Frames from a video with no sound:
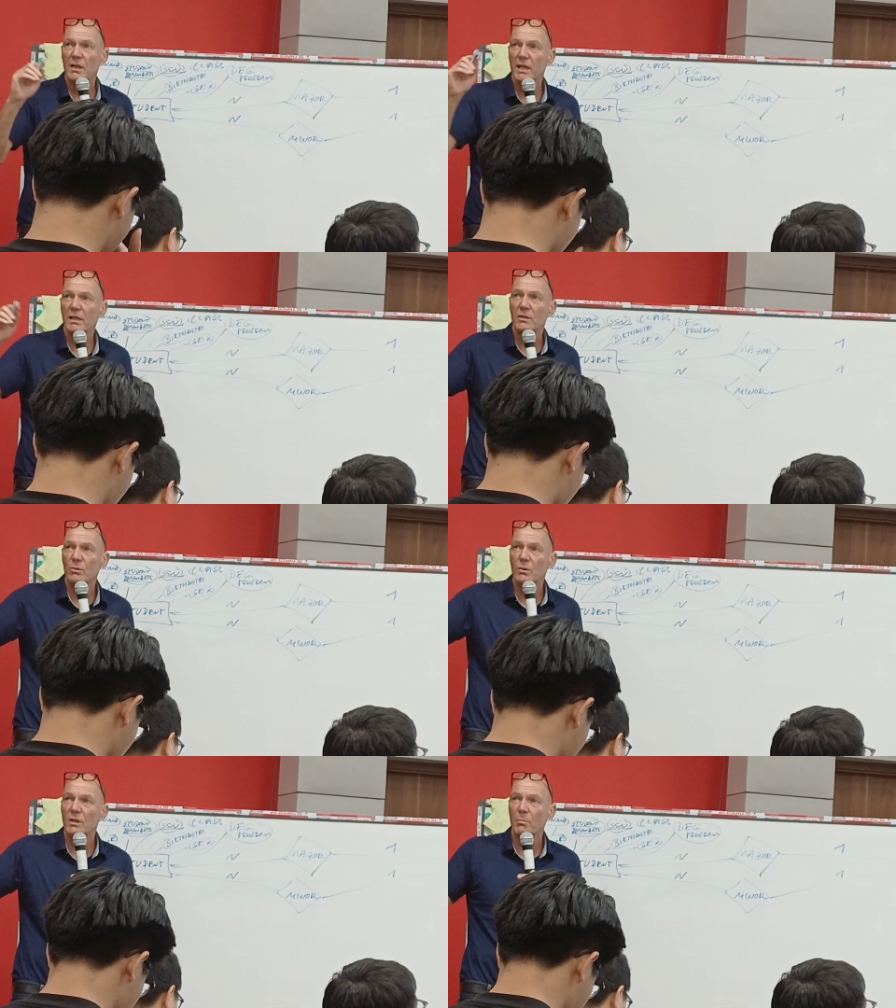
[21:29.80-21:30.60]
linked
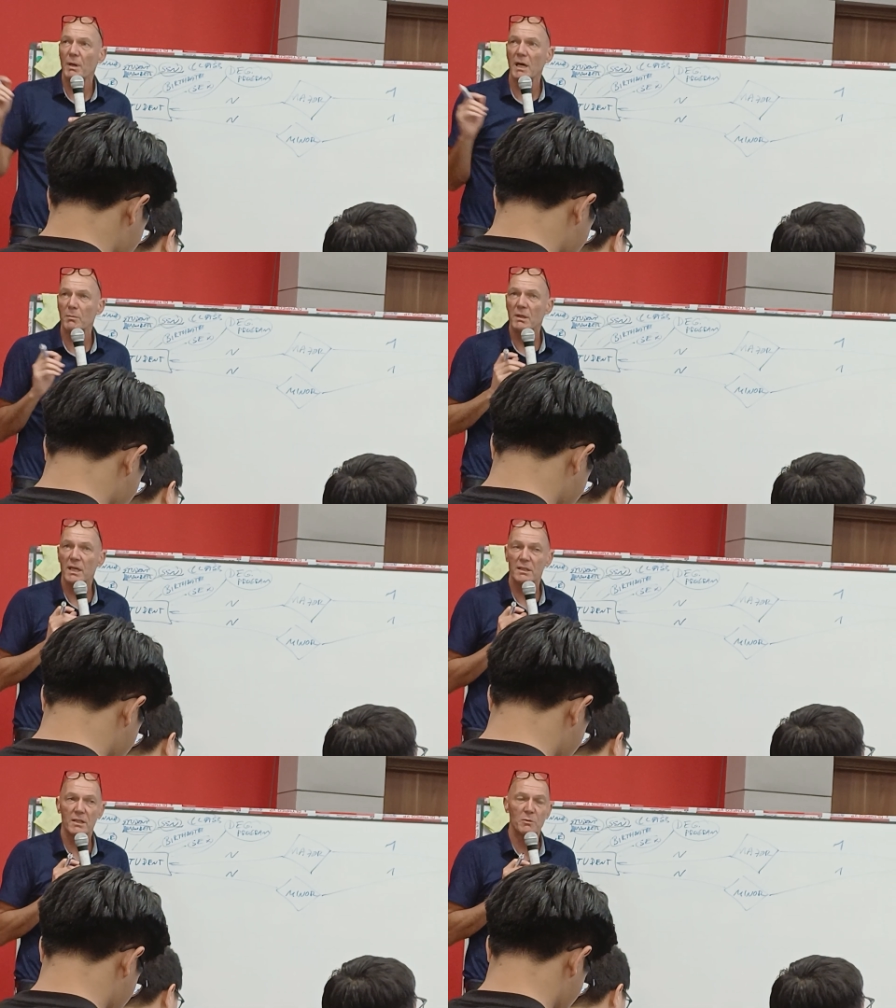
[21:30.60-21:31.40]
to a department
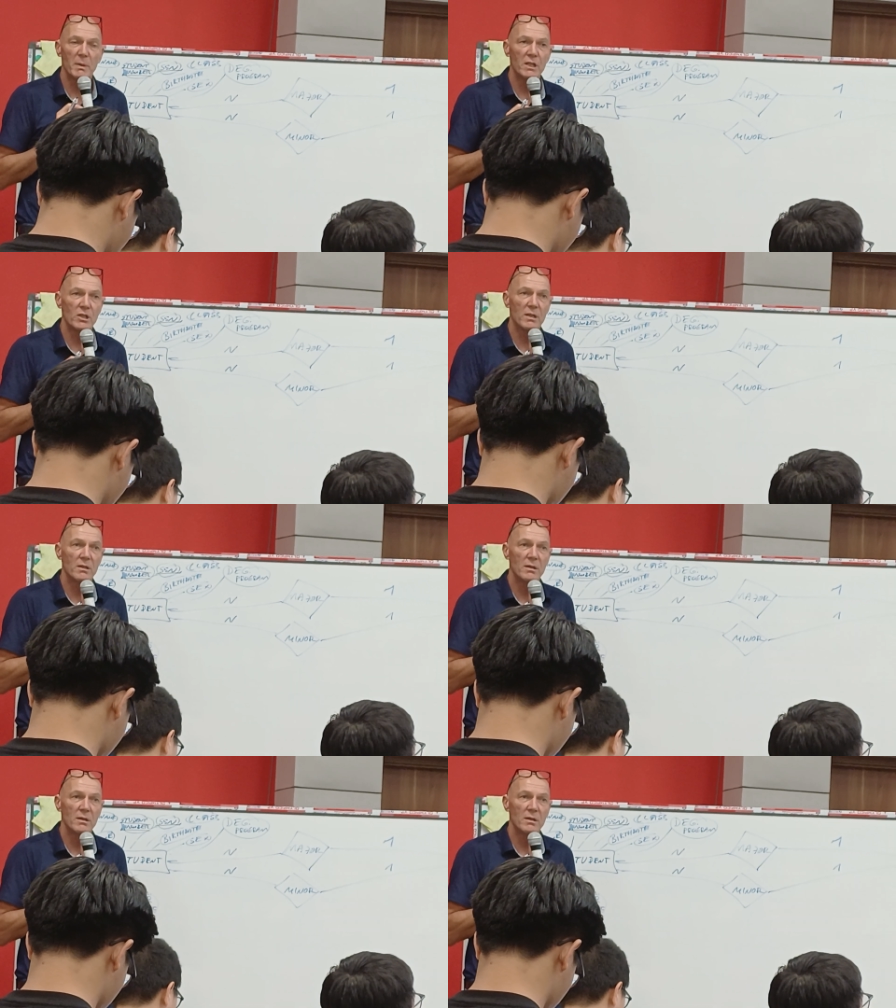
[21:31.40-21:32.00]
as his major?